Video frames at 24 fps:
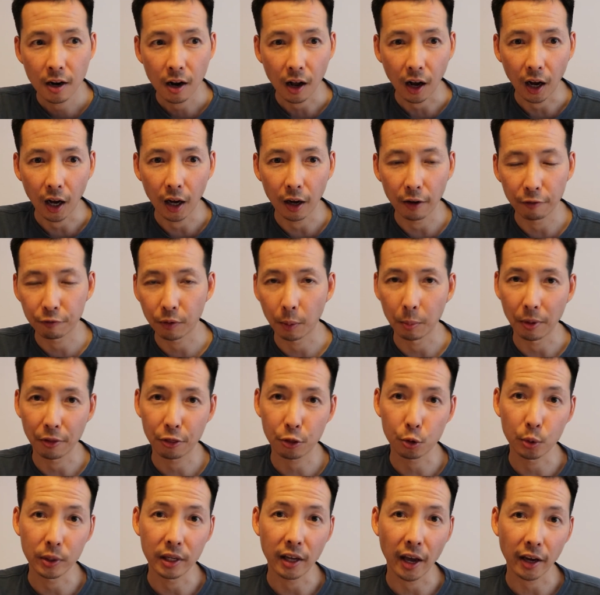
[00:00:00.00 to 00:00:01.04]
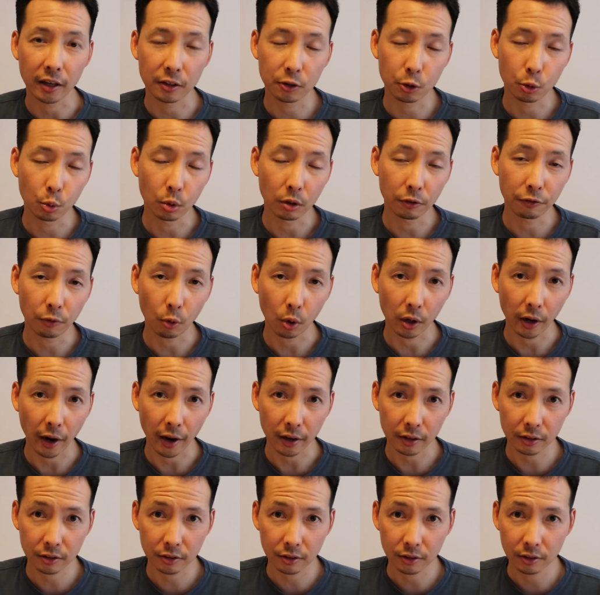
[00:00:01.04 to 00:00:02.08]
from a 3x to a
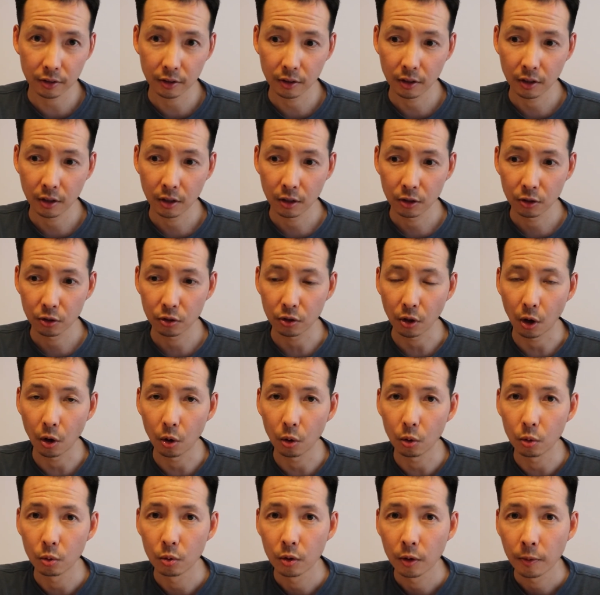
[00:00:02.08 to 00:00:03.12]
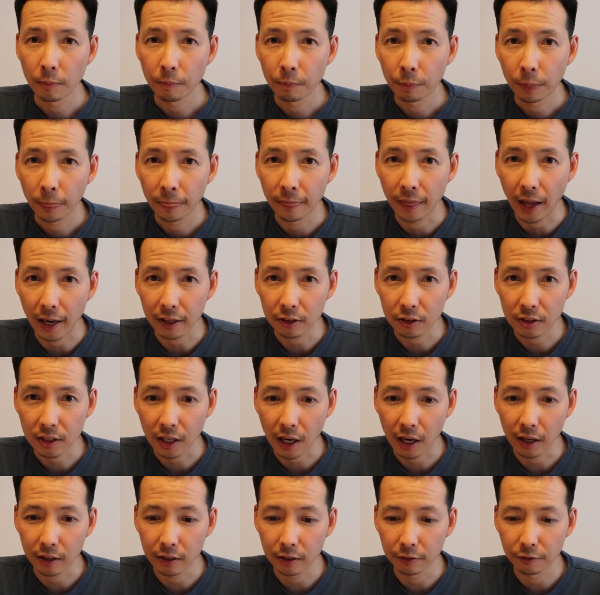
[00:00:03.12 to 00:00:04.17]
4x. So that's
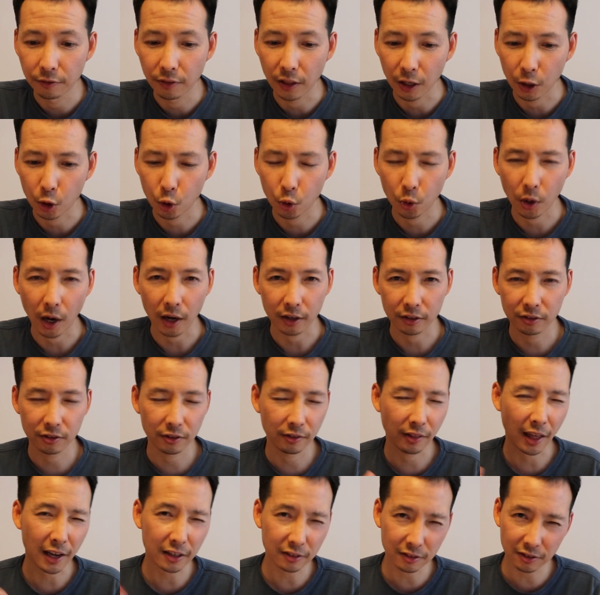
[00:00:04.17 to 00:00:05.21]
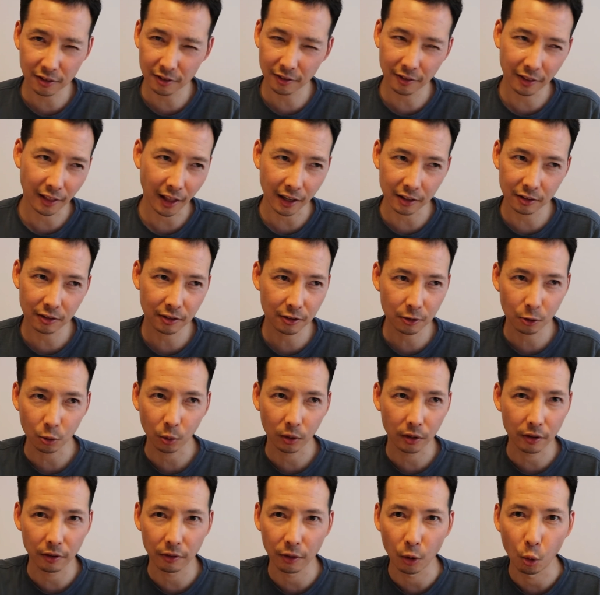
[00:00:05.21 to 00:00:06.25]
kind of the crux. So that's
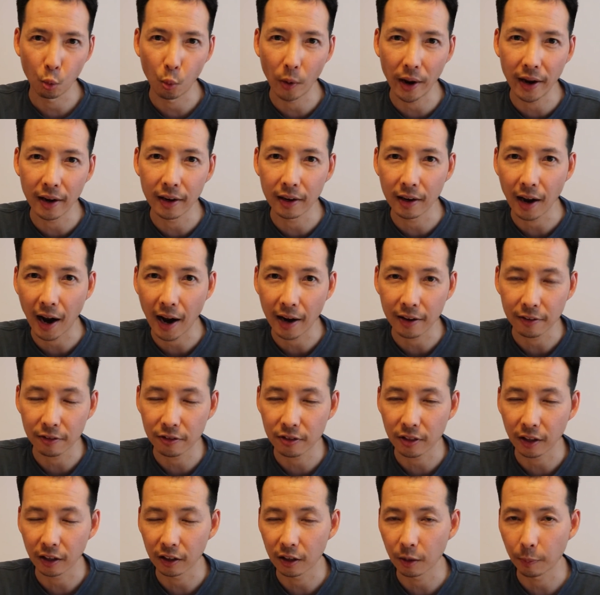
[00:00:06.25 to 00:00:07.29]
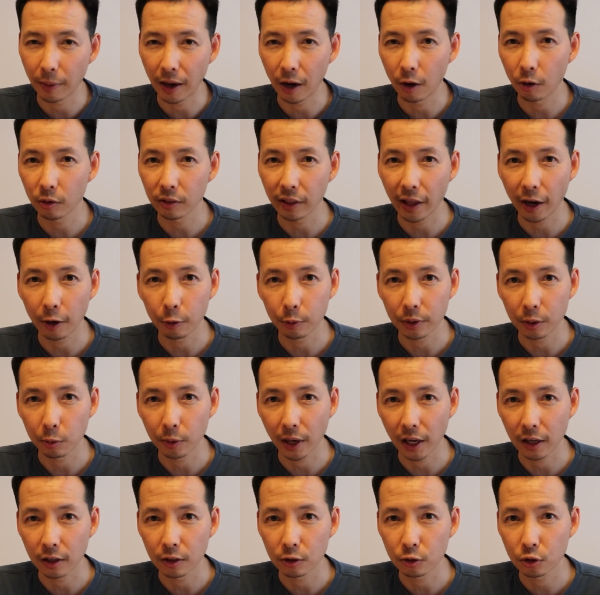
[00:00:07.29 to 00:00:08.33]
sort of the way I think about Lowry
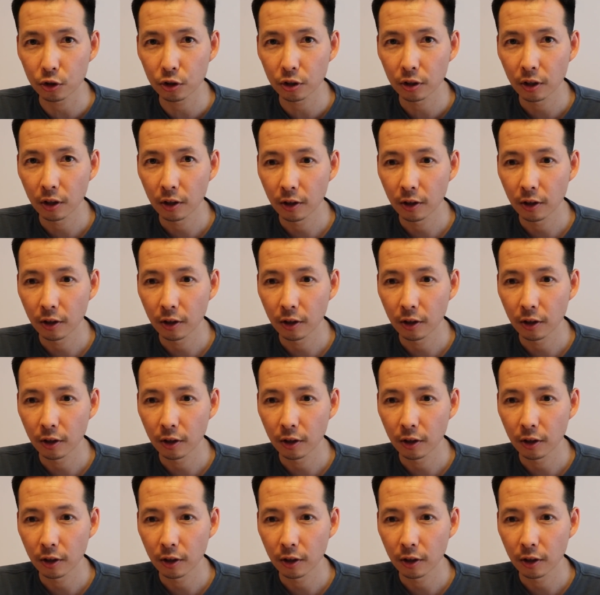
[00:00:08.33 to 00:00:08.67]
Range.